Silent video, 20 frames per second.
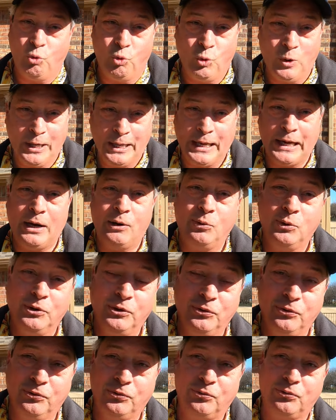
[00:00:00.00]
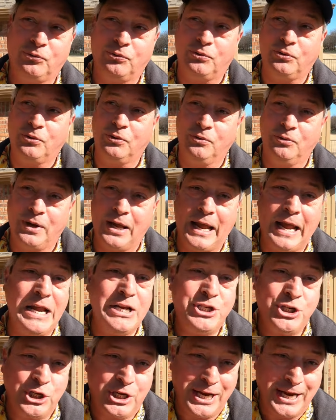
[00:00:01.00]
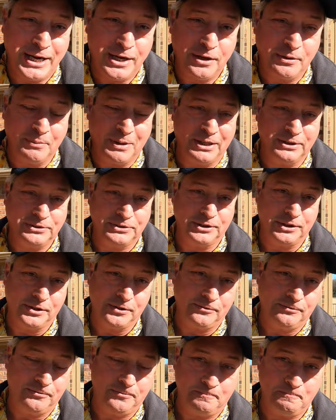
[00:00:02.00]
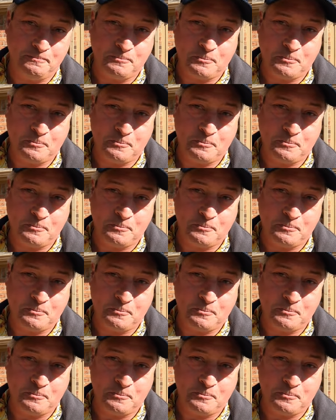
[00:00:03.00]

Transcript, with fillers: when I was educating myself